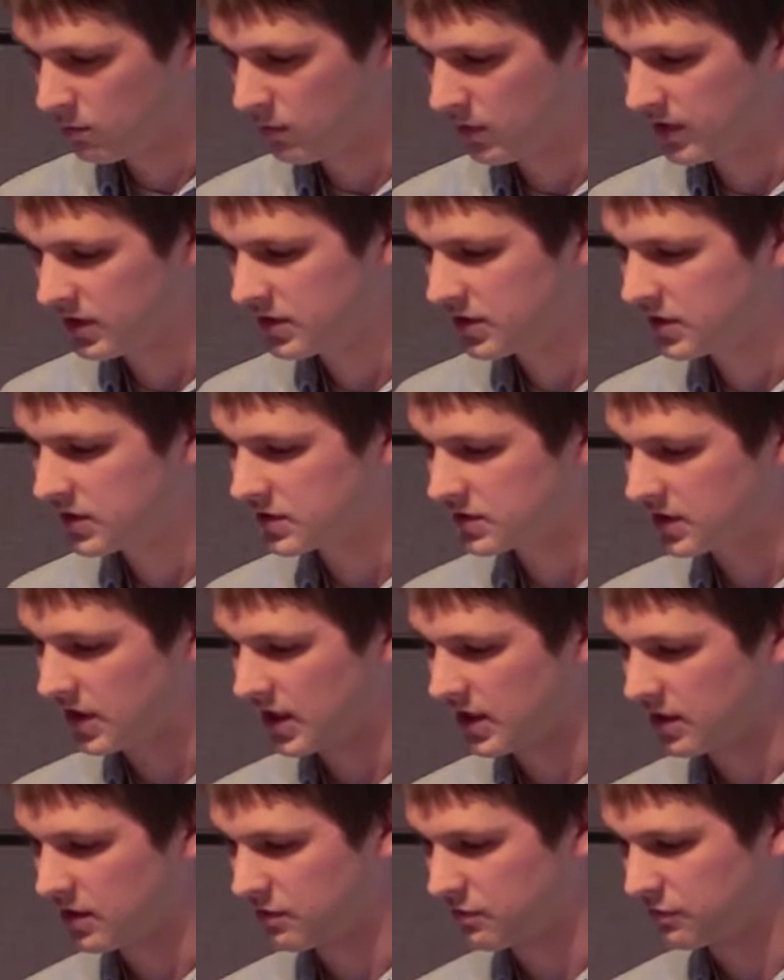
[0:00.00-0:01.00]
but into this
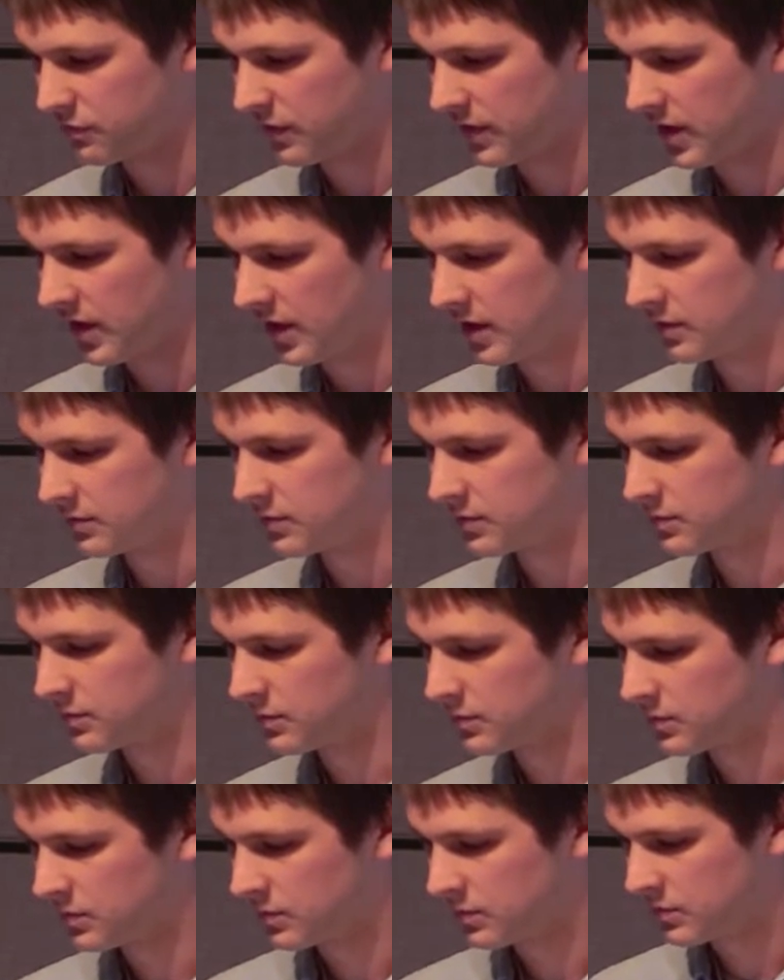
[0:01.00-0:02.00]
kind of uh,
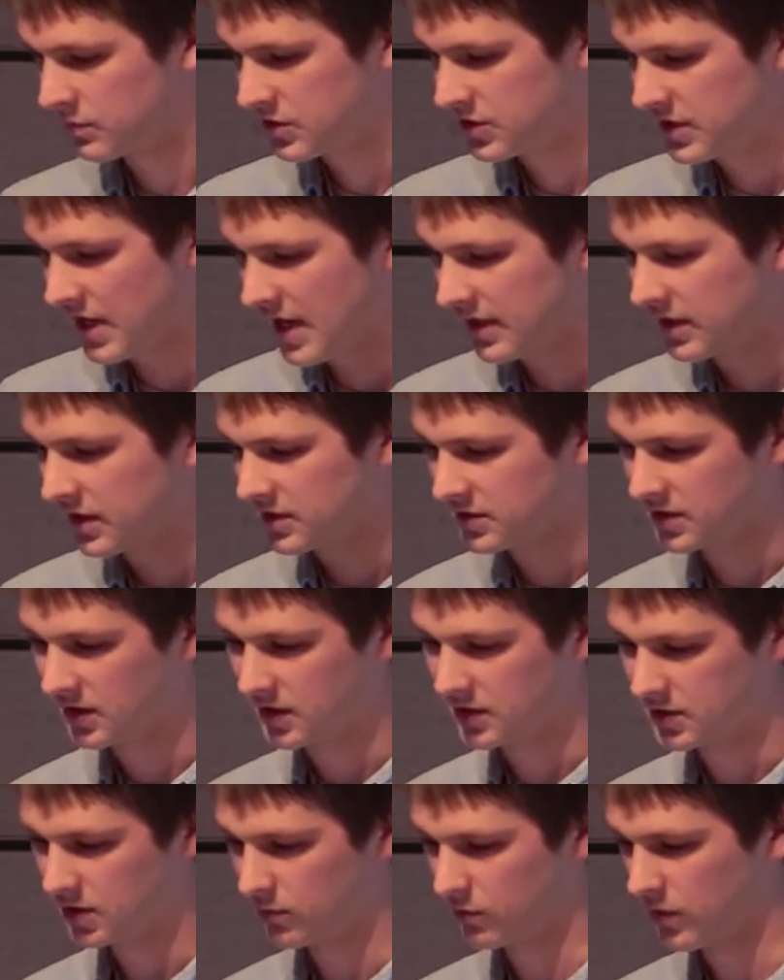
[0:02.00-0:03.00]
stagnancy
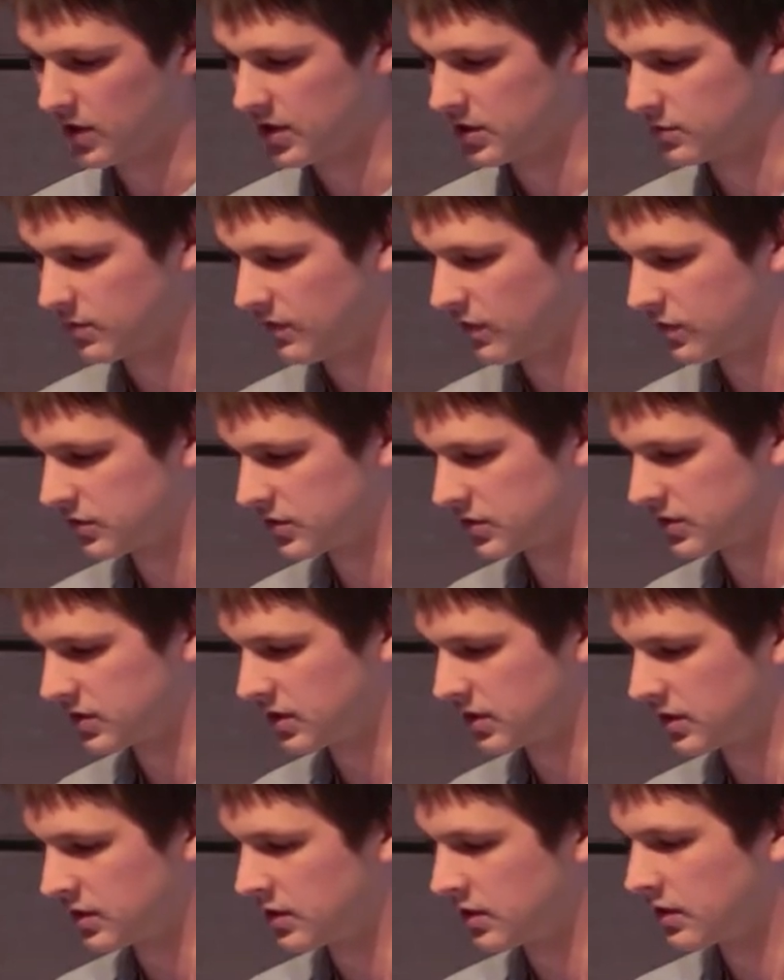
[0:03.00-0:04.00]
in some ways, we've also
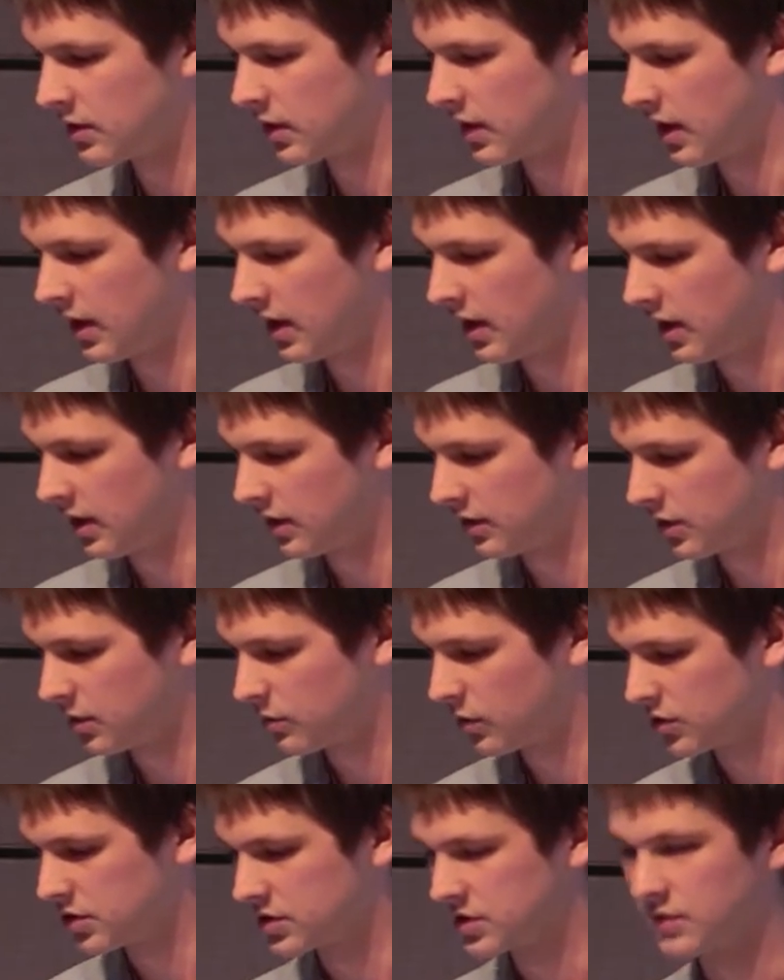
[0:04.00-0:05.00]
seen uh, the
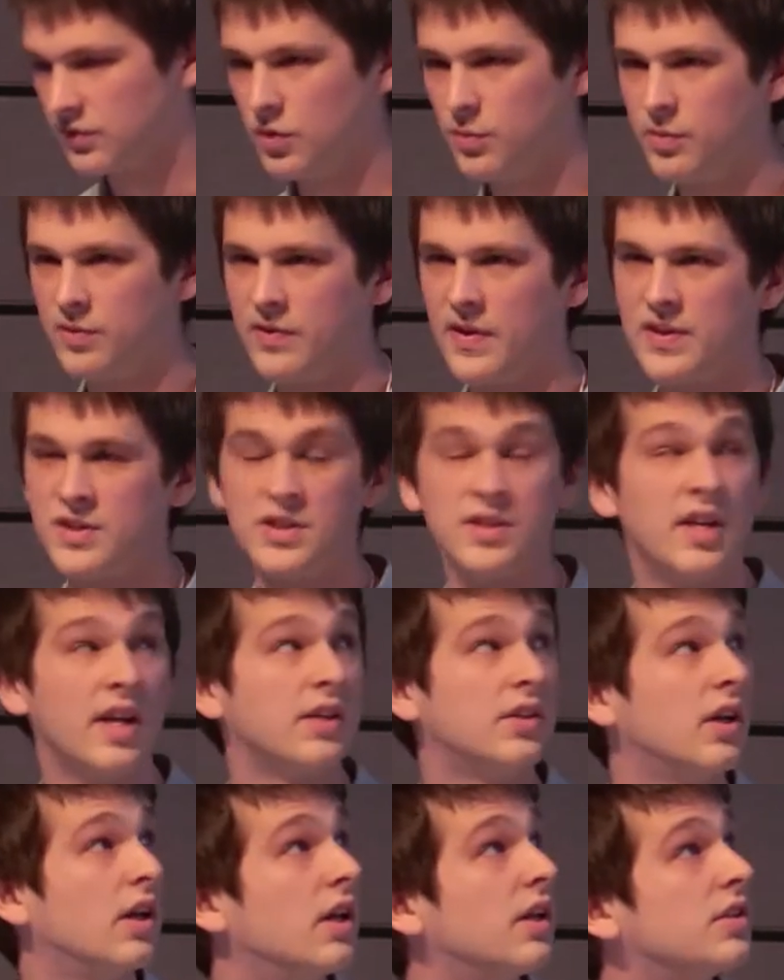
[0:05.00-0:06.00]
emergence of new prevention
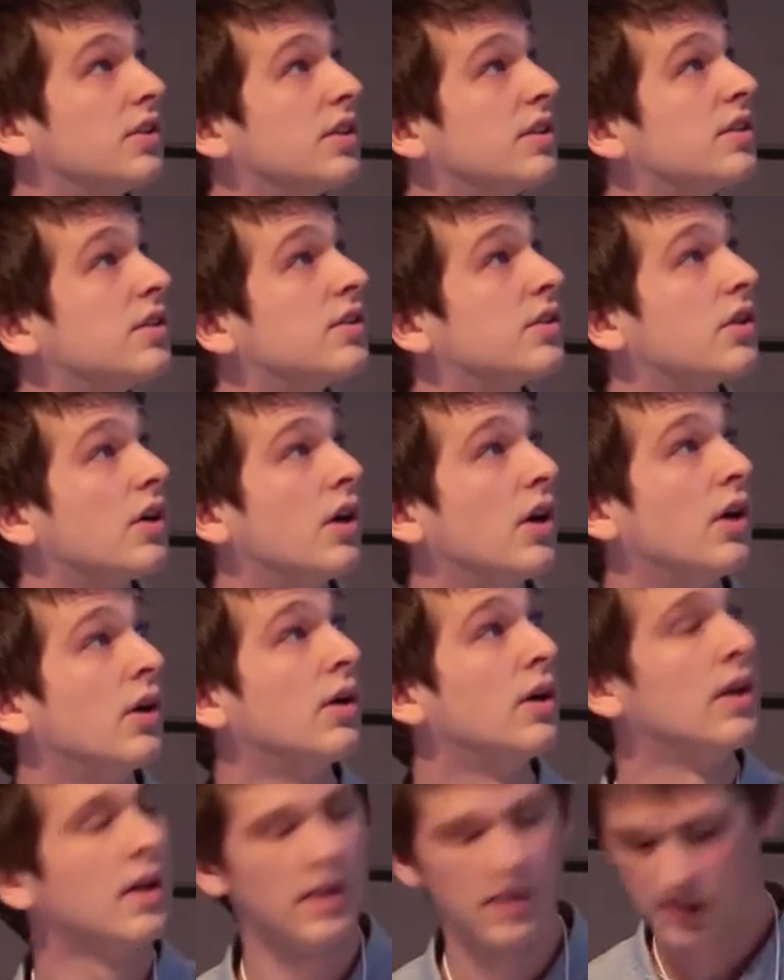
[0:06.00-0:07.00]
technologies,
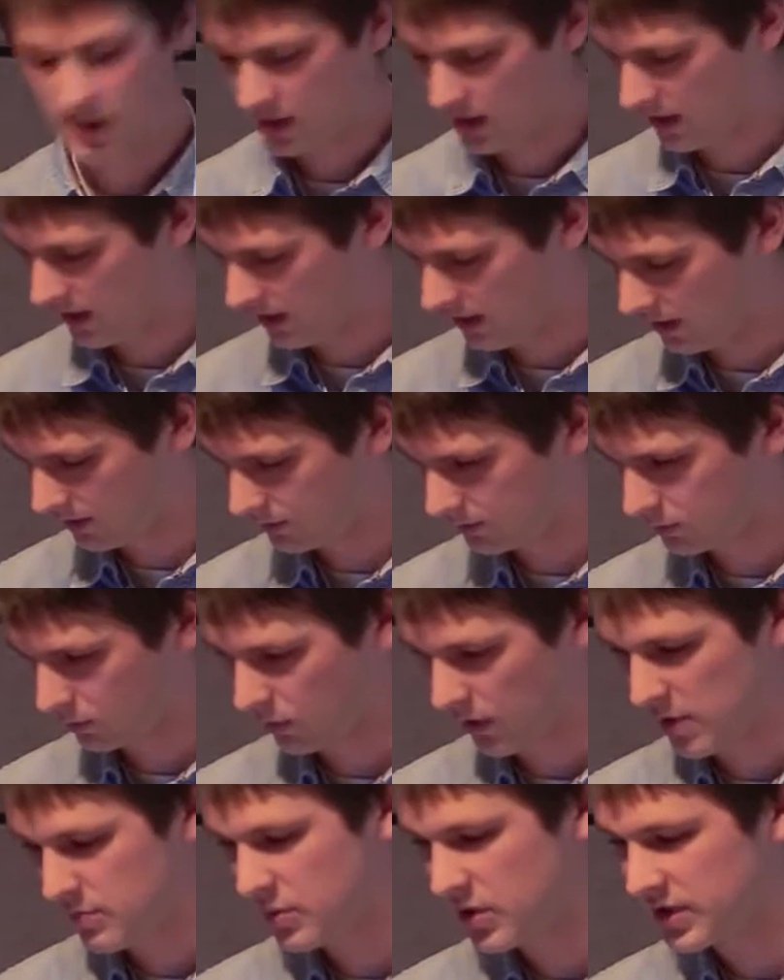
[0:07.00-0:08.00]
so, uh,
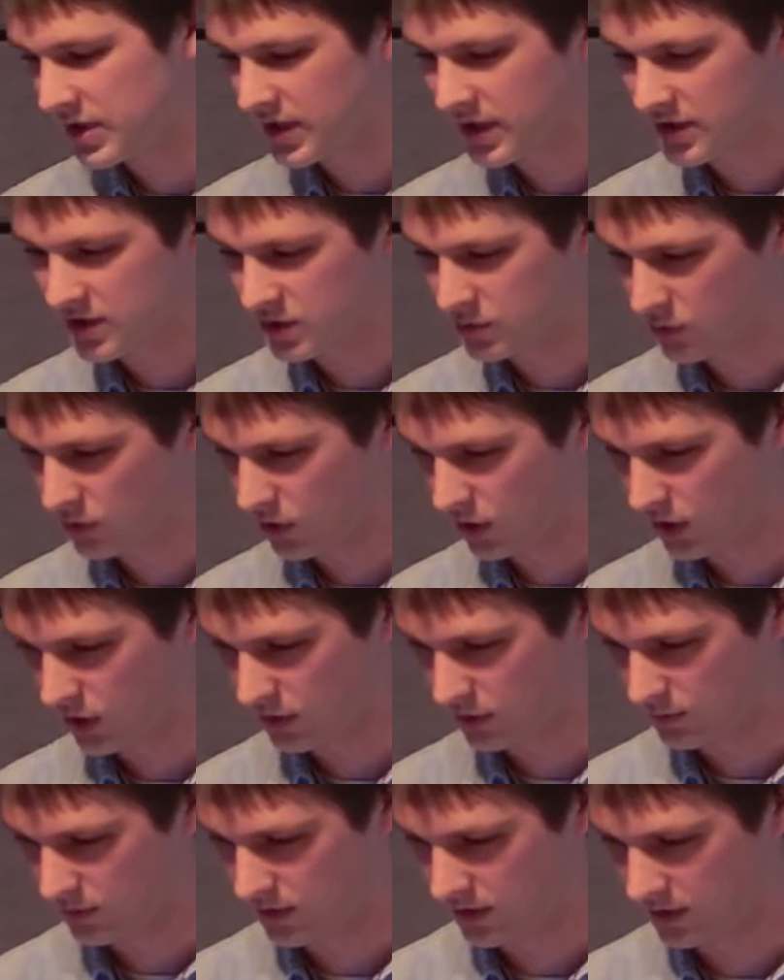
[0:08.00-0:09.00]
or NPTs as we're
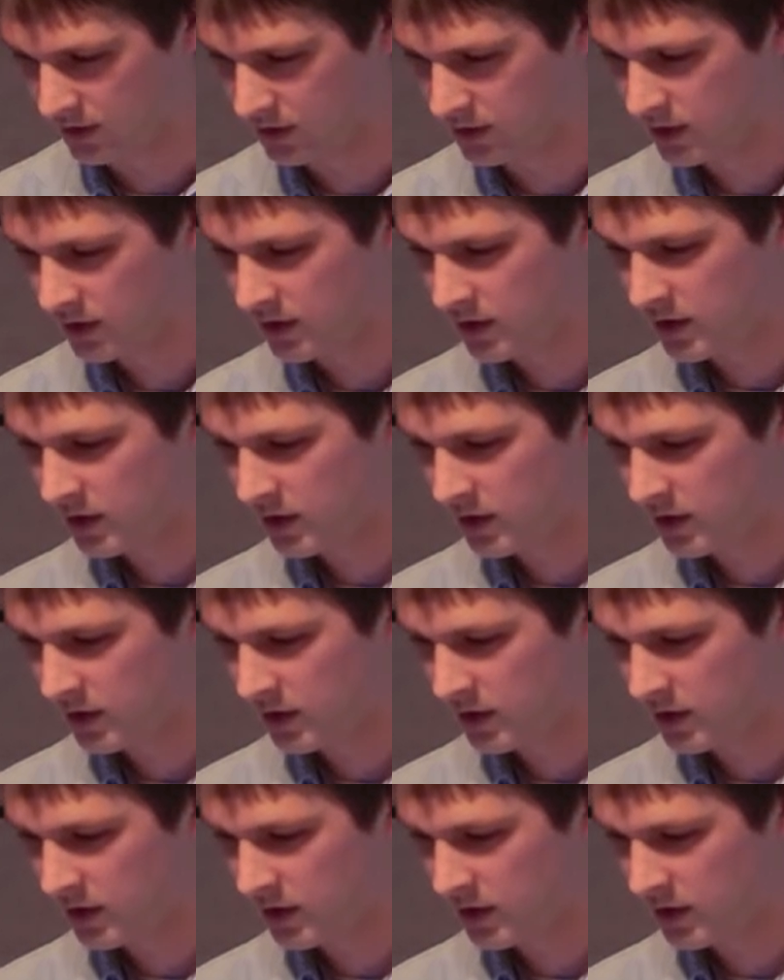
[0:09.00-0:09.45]
calling them here.